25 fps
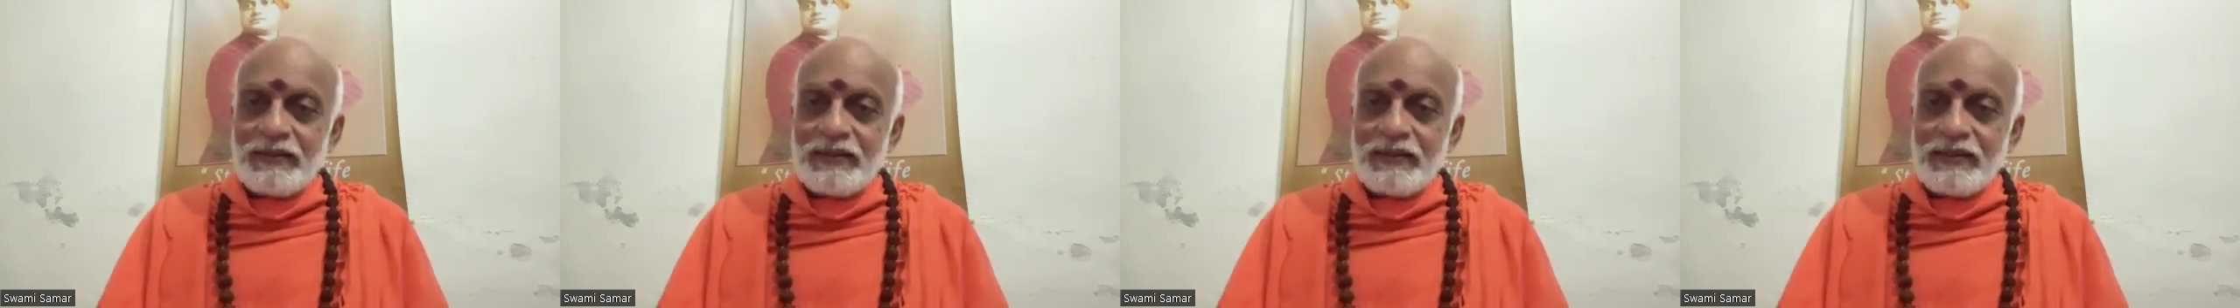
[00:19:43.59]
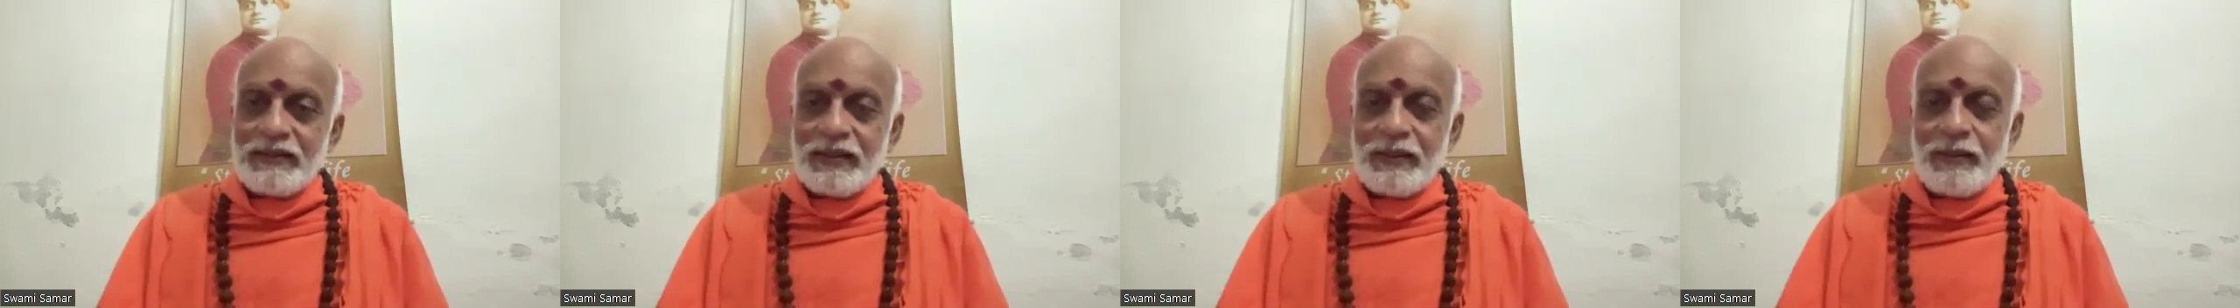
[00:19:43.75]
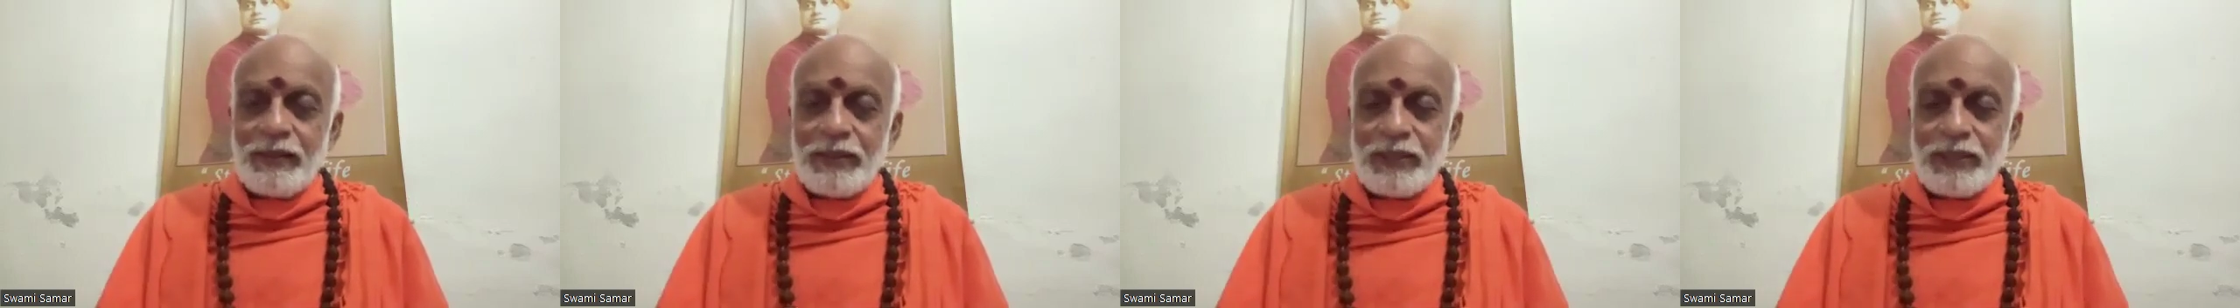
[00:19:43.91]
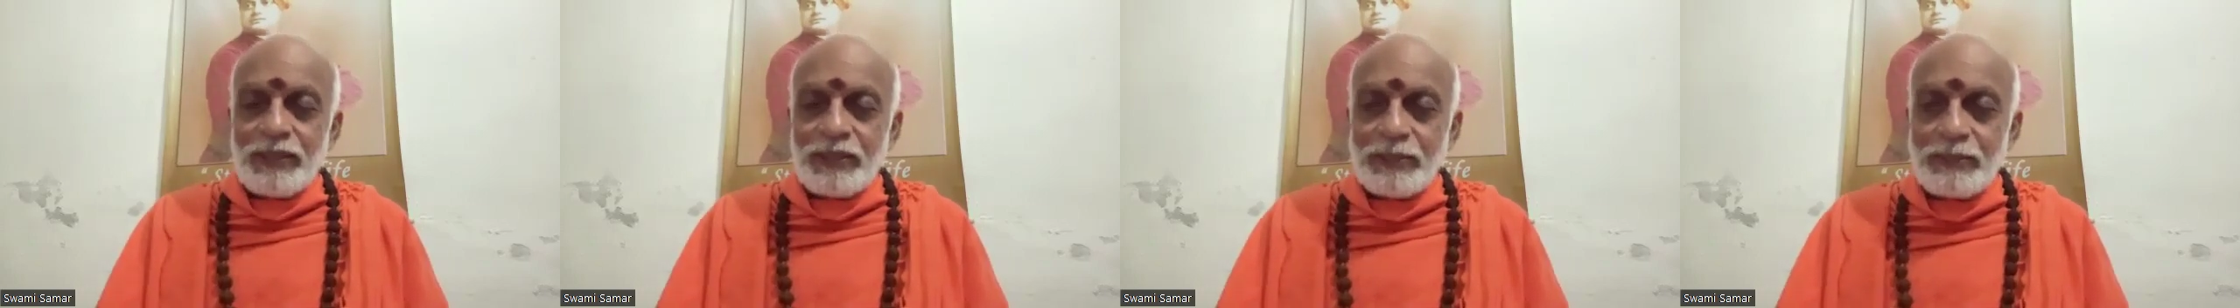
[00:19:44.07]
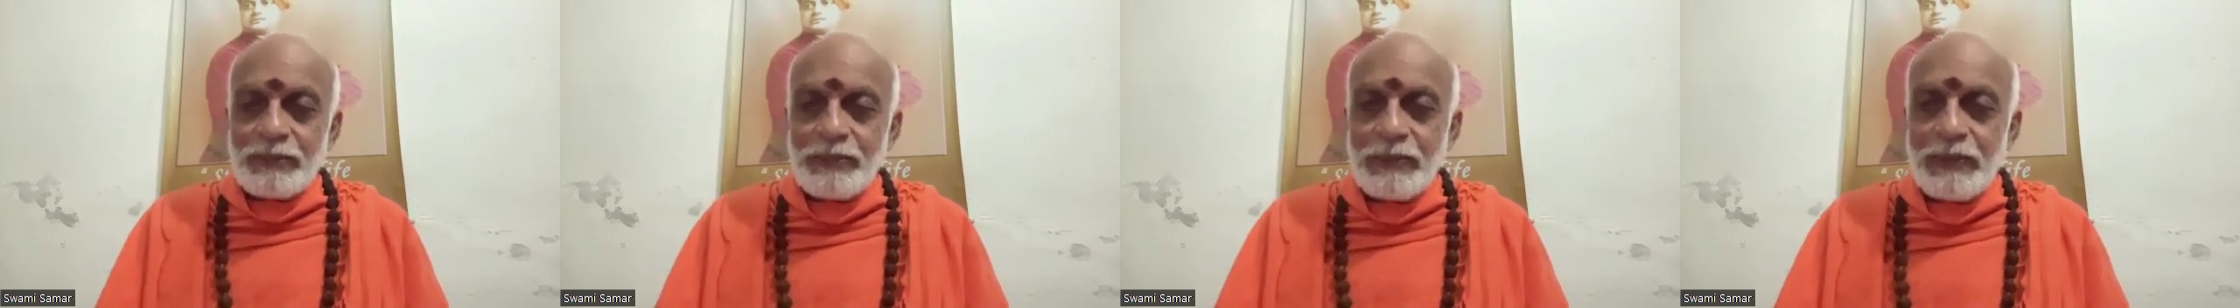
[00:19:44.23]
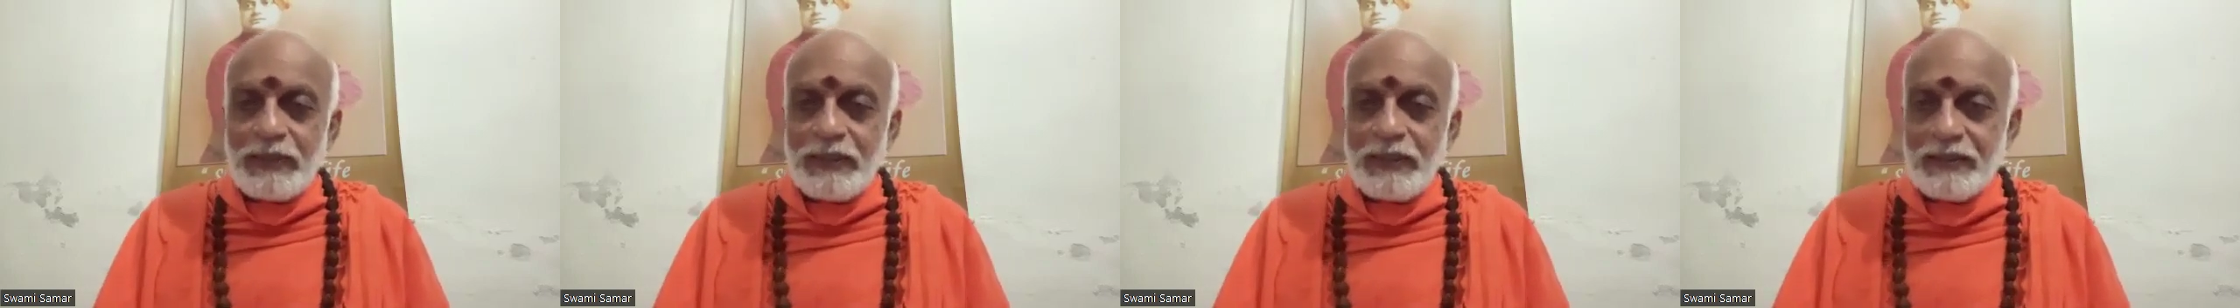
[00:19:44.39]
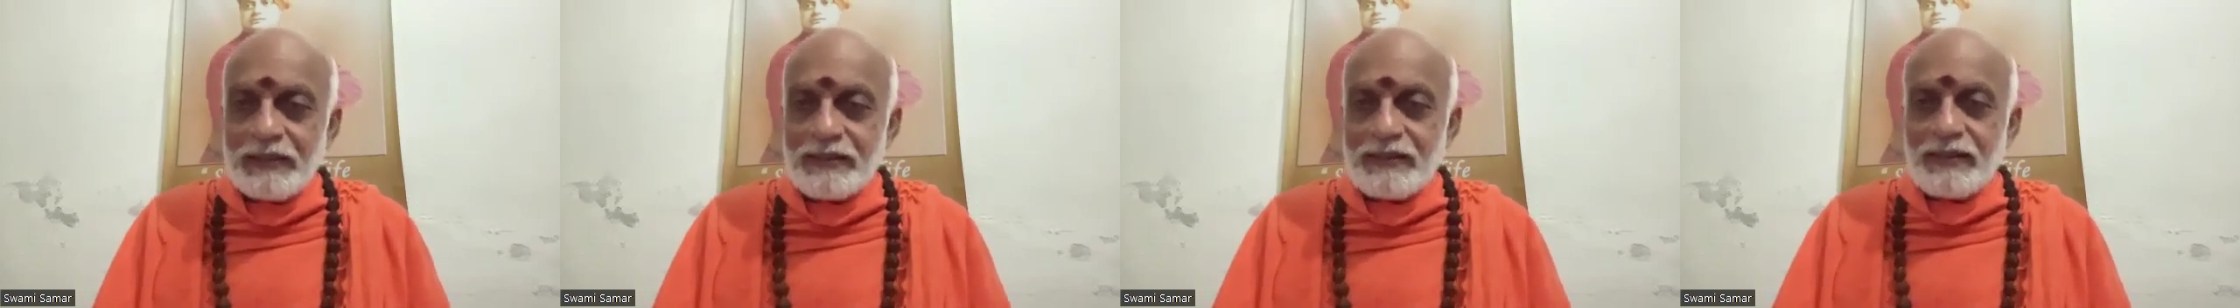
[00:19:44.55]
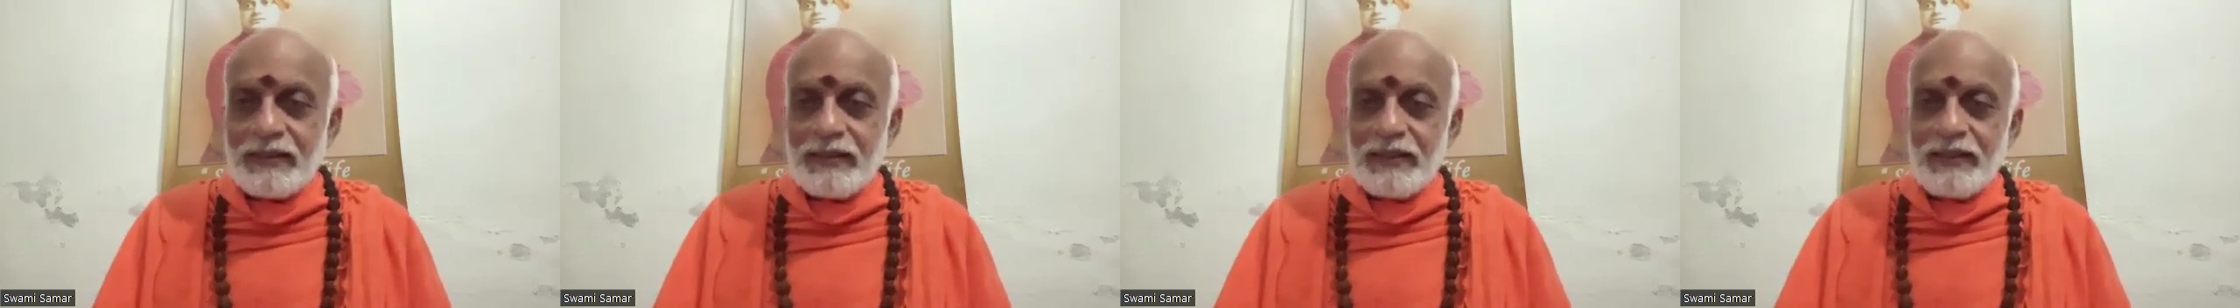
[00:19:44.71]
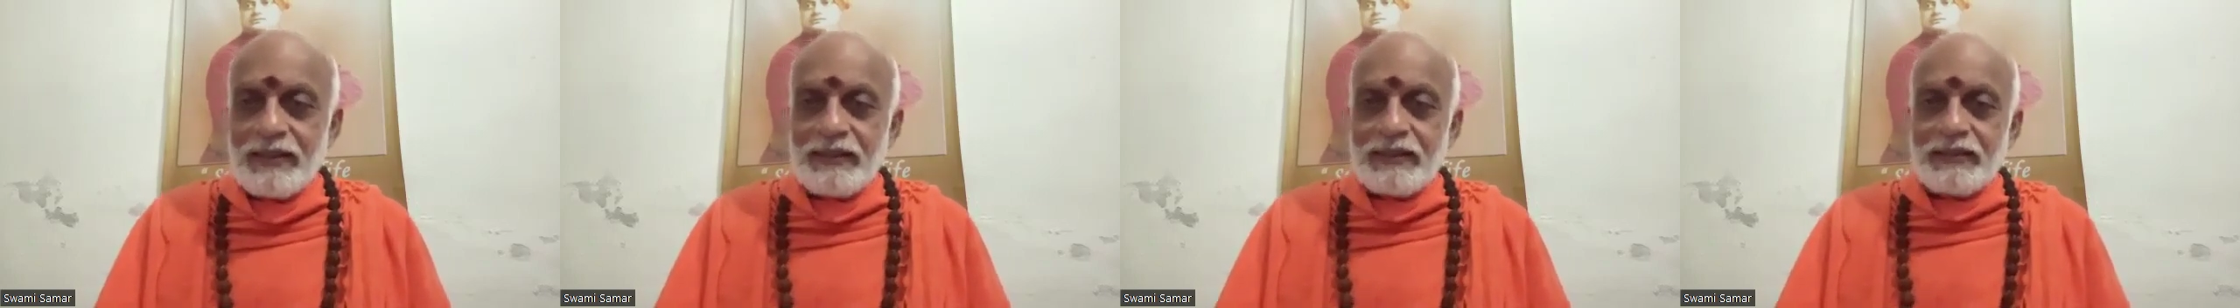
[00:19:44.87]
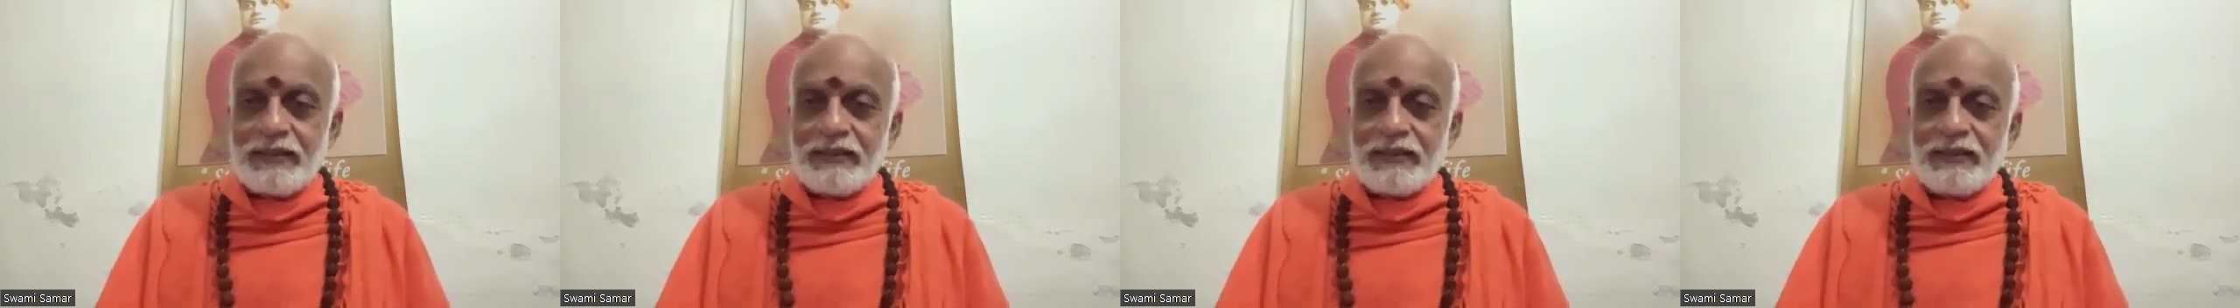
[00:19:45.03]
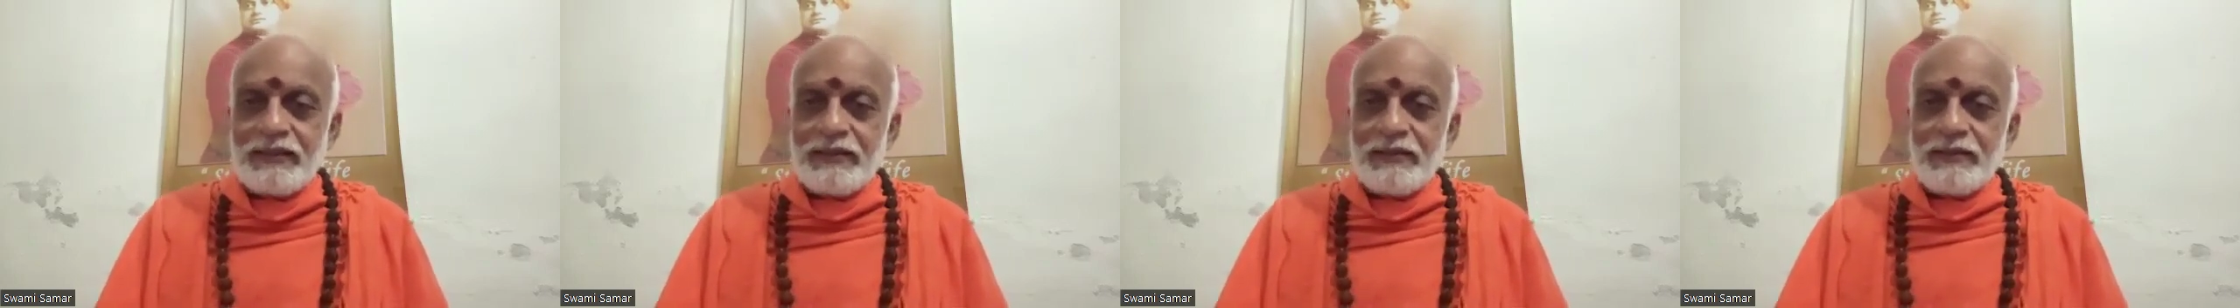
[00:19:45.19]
some experience in it.